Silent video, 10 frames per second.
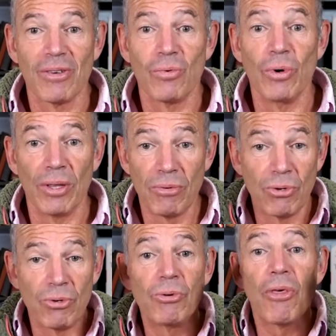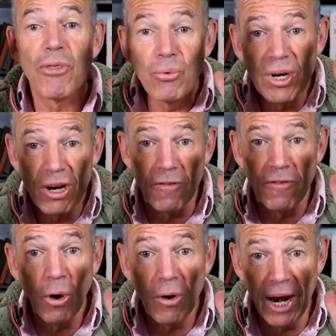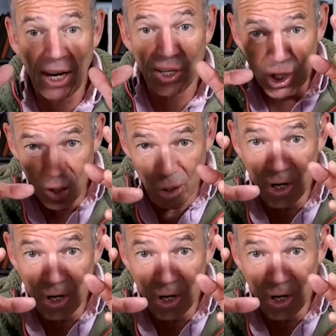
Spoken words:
with 3 or 4x doing